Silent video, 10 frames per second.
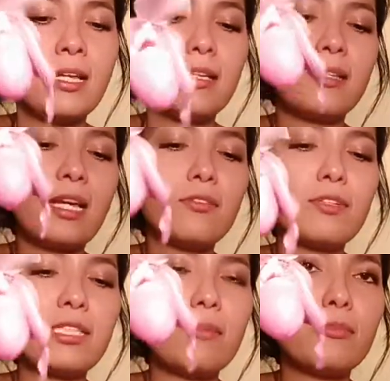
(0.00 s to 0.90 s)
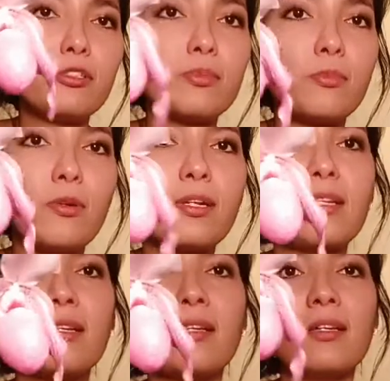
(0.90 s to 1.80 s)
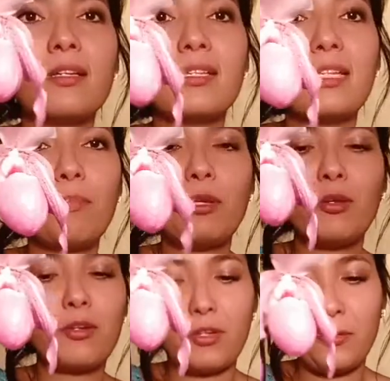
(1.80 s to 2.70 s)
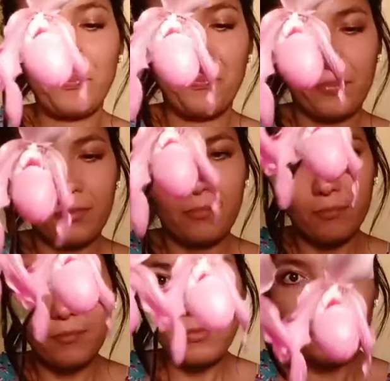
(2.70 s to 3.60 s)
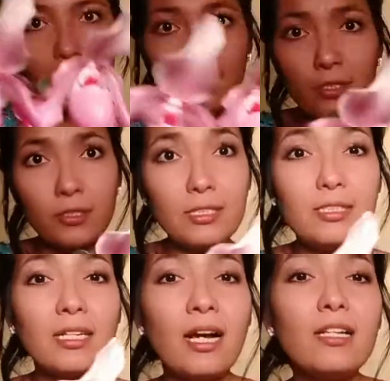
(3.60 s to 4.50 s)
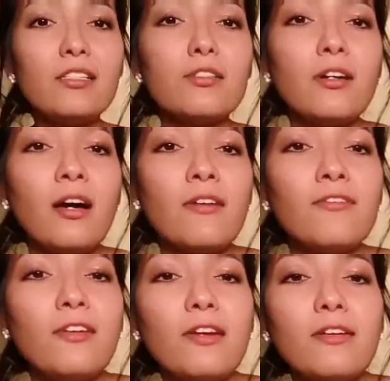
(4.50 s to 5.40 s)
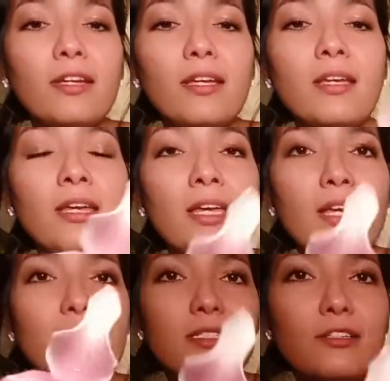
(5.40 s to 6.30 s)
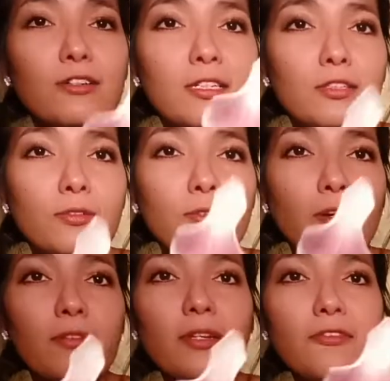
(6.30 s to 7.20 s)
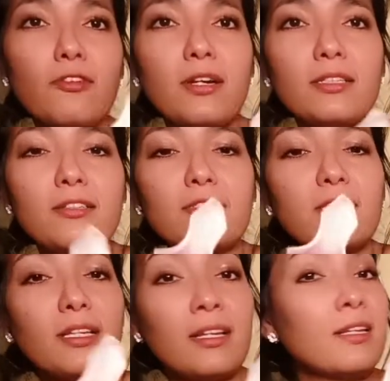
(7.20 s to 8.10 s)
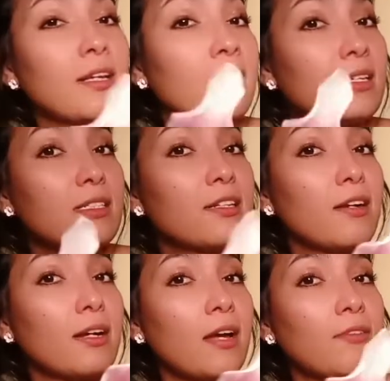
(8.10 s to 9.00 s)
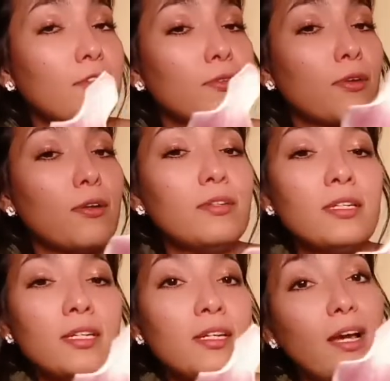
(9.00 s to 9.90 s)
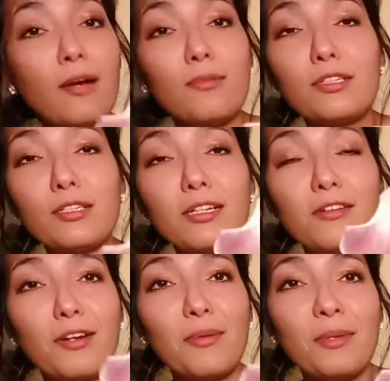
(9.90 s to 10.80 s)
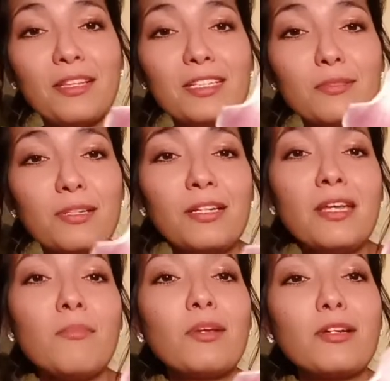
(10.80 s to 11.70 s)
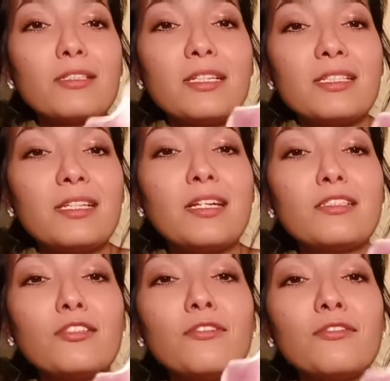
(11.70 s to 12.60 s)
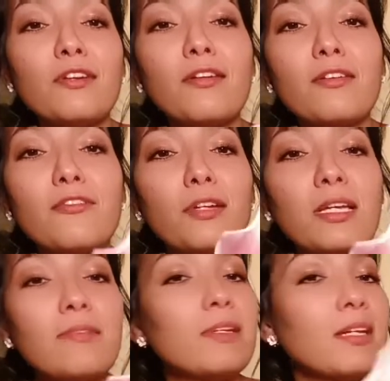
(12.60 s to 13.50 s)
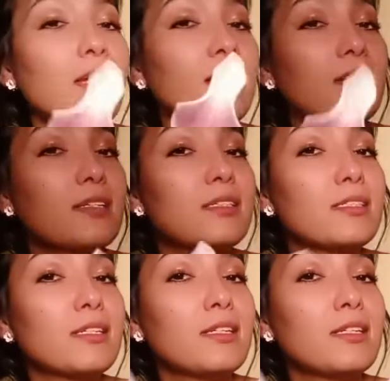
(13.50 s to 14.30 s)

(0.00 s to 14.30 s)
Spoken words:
that resembles more the Pinocchio. So this is also a very easy orchid to grow. If you are interested in an easy hybrid to grow, I would totally recommend this one, because it's also very forgiving, and it's